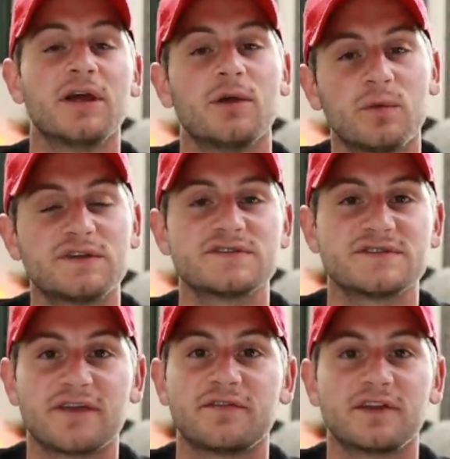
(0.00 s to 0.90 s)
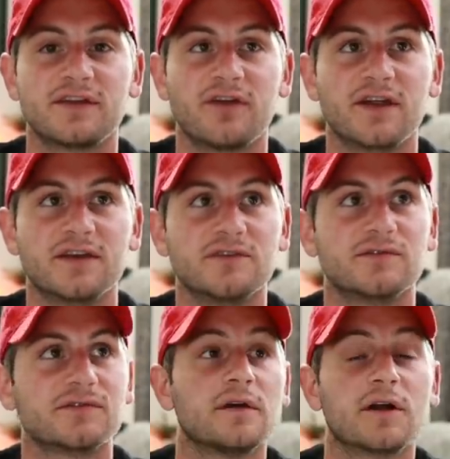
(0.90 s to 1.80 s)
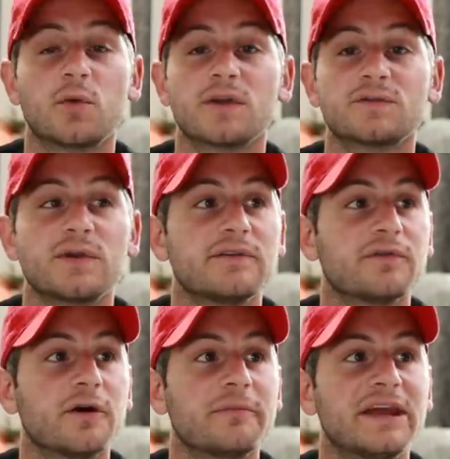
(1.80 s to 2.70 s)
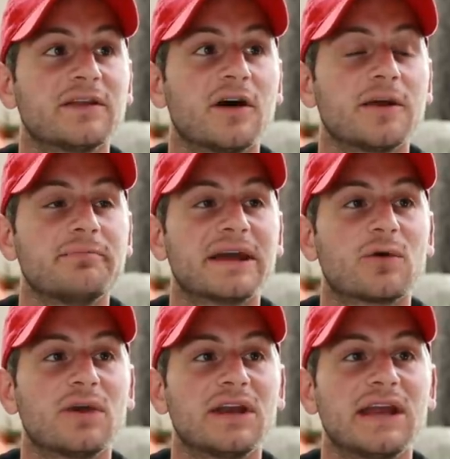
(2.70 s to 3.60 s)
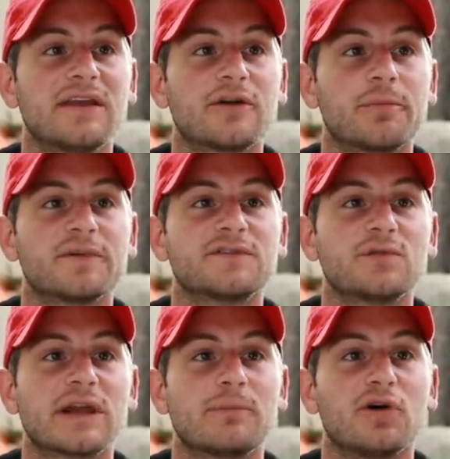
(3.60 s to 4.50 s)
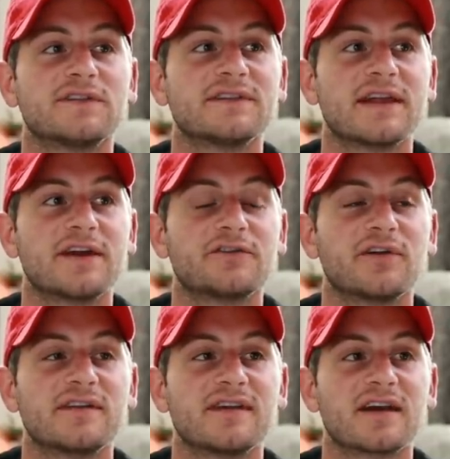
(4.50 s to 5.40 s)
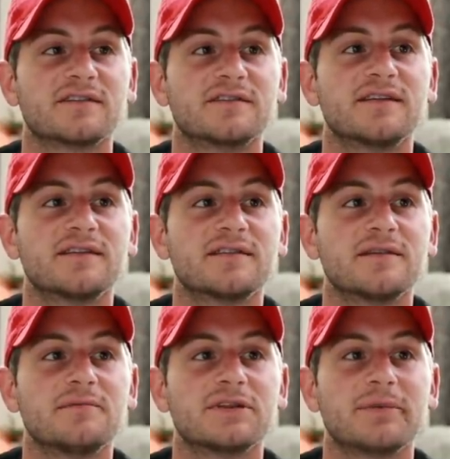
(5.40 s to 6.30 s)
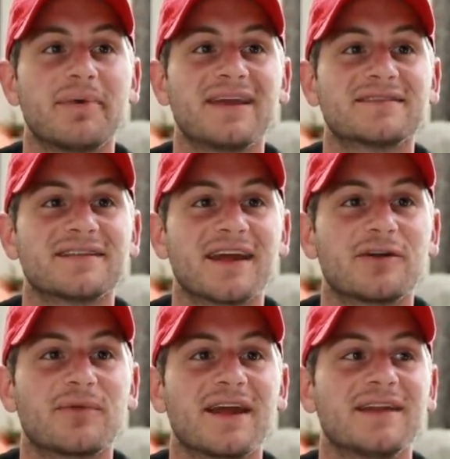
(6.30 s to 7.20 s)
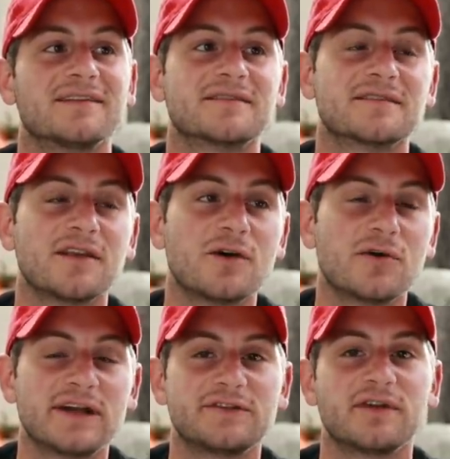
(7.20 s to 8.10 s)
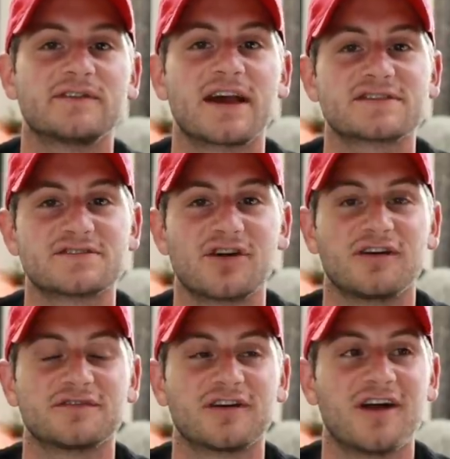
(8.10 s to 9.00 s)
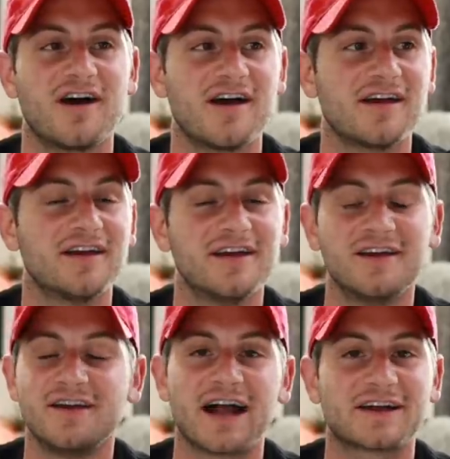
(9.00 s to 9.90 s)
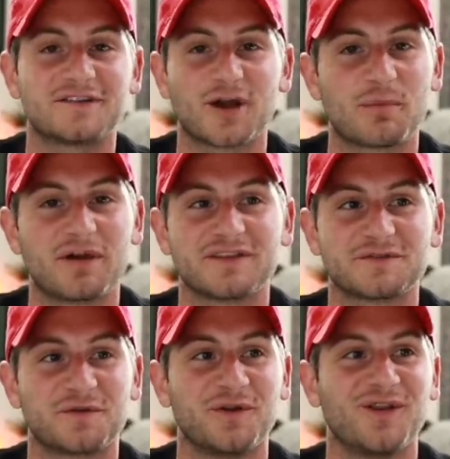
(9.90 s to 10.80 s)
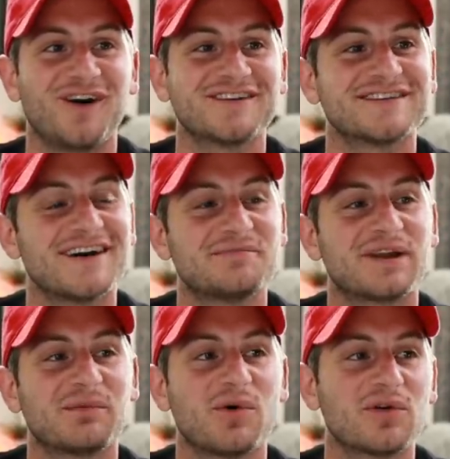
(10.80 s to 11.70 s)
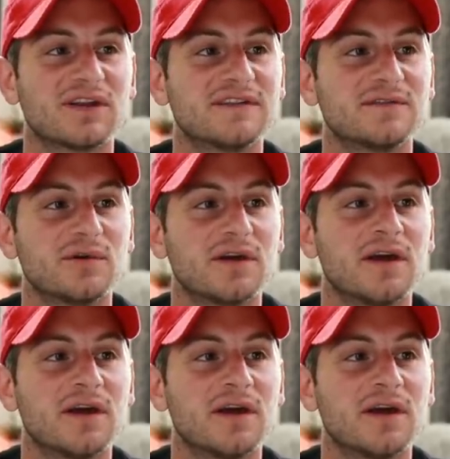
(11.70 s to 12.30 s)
which is definitely great news. A quick tweet from Elon, Bitcoin and ETH are pursuing a multi-layer transaction system, but the base layer rate is slow and transaction costs are high. I could talk about this for a long time, but I won't get into it.